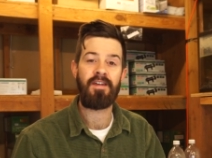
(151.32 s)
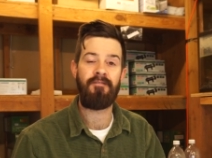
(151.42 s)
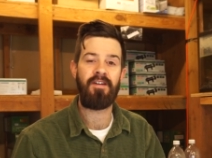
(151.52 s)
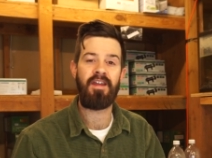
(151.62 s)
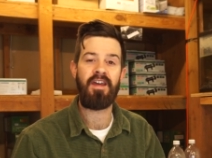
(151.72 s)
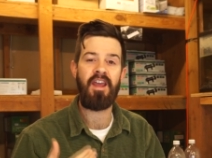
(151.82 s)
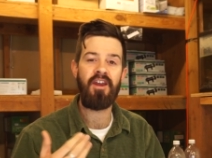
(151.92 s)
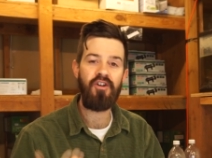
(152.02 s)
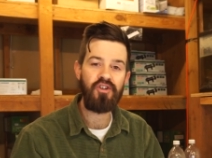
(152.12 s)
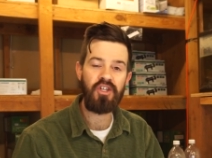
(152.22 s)
giving it
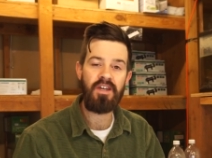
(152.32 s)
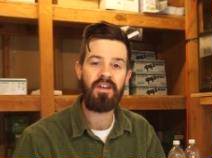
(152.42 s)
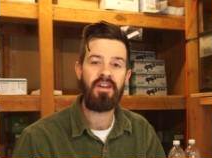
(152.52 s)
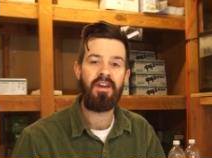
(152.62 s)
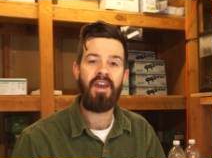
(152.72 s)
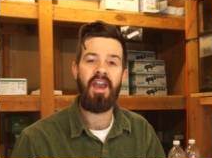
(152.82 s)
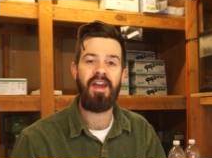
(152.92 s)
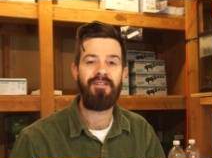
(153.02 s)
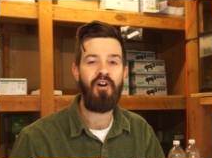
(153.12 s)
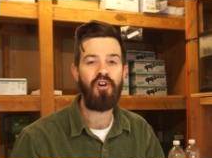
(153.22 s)
energy,
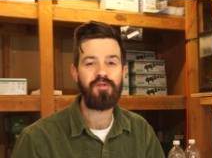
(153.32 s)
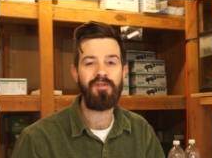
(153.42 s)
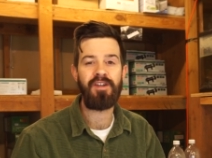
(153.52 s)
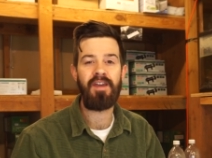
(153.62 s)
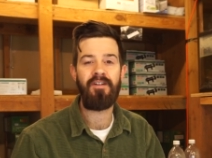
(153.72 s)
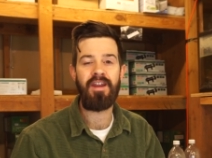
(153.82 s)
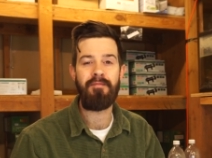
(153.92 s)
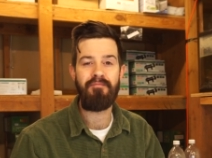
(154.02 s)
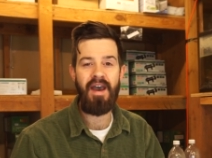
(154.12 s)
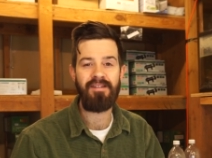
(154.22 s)
and ultimately giving
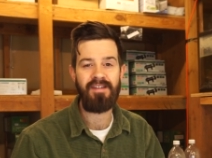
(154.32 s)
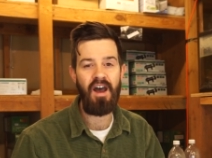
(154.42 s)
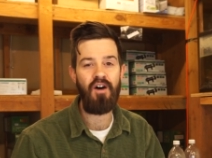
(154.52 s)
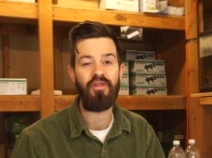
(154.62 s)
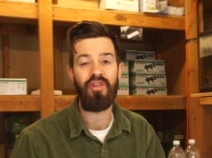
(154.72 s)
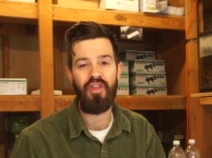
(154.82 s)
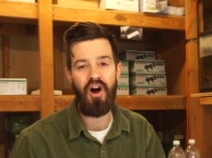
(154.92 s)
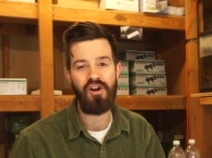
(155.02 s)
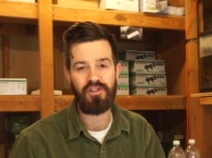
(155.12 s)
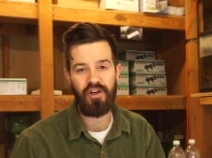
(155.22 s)
it best health
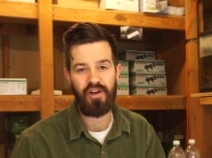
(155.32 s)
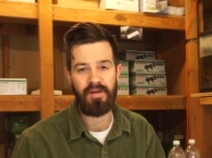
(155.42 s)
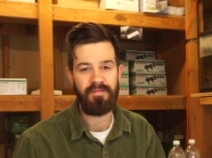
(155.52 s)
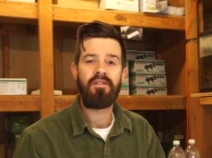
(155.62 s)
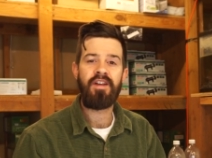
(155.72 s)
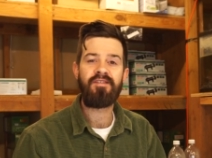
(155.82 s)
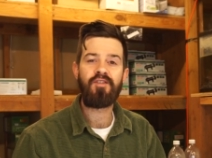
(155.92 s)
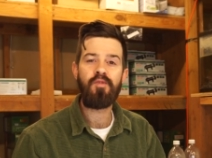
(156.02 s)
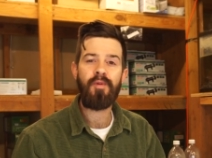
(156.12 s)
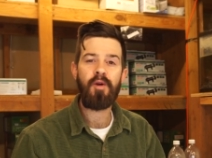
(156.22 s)
long term. It's
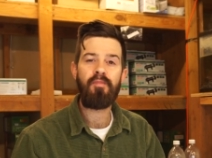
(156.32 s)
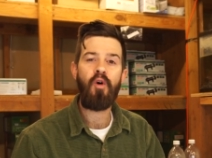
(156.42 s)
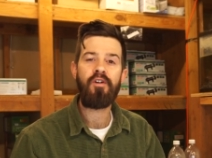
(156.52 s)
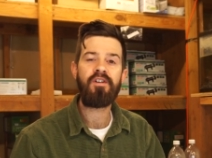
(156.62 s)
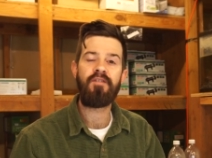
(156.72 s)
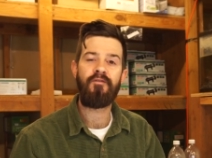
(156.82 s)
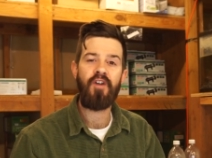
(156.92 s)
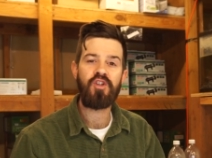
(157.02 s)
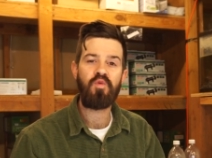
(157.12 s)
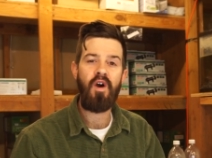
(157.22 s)
super important in
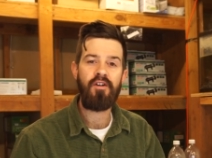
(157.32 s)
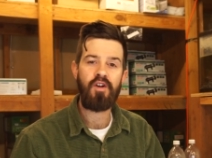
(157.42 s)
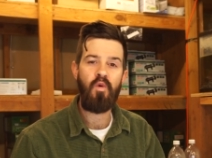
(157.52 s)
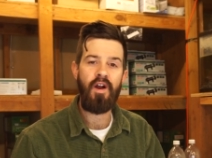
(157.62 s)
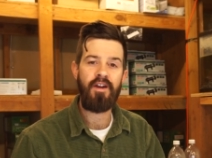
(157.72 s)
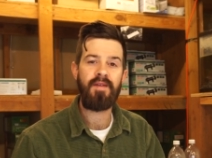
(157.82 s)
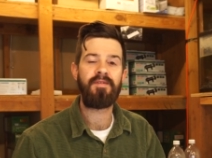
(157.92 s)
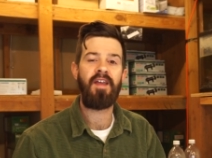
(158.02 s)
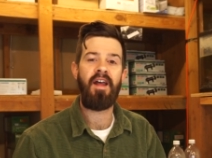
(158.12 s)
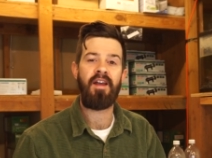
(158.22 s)
freshwater
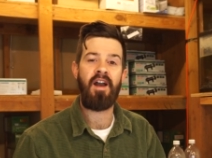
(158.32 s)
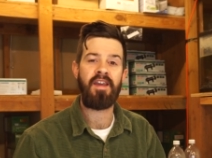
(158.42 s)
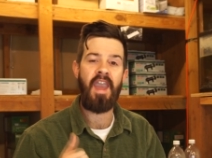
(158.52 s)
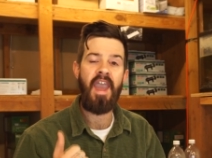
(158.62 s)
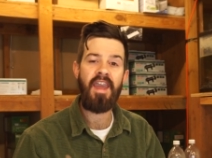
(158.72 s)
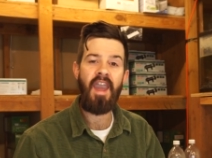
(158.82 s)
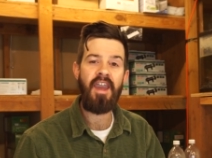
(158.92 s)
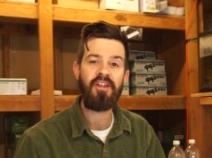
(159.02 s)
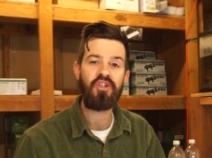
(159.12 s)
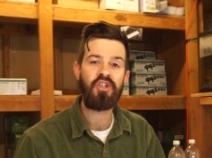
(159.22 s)
aquariums that a
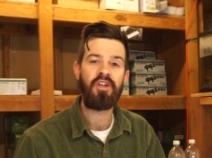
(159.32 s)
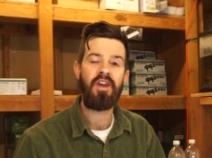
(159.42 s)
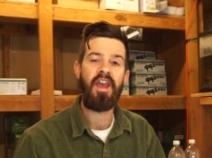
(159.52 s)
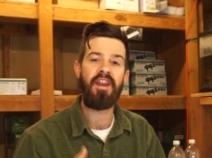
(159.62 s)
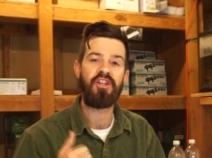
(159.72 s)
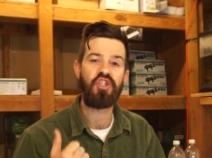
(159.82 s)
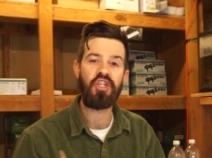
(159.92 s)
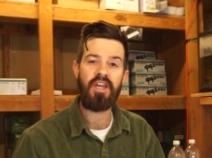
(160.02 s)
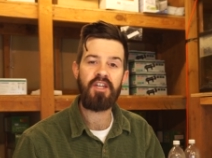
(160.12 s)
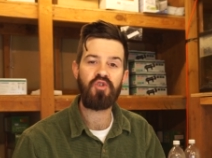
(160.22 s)
KH and a
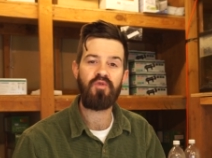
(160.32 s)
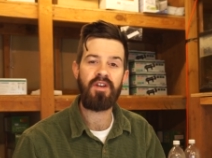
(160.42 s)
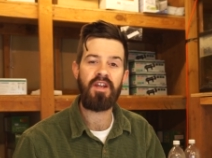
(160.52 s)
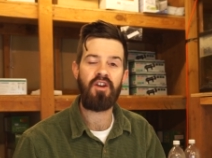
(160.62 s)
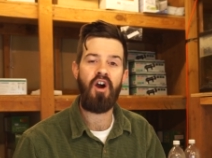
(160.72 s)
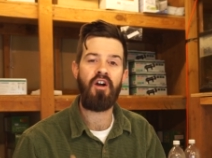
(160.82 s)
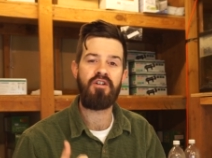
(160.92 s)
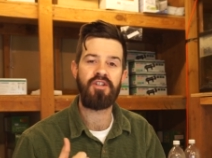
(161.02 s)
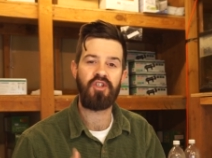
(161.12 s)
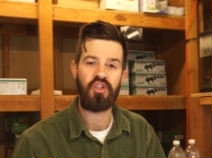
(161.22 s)
GH reading are
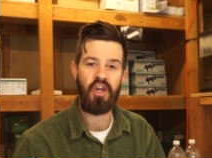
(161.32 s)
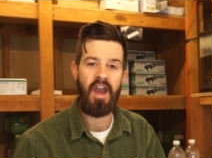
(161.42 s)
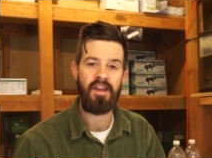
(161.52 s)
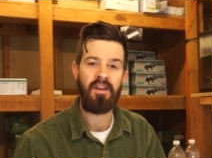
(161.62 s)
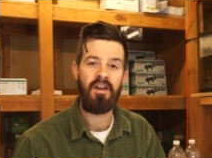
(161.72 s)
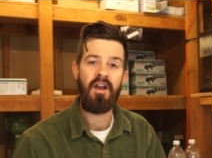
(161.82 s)
in check.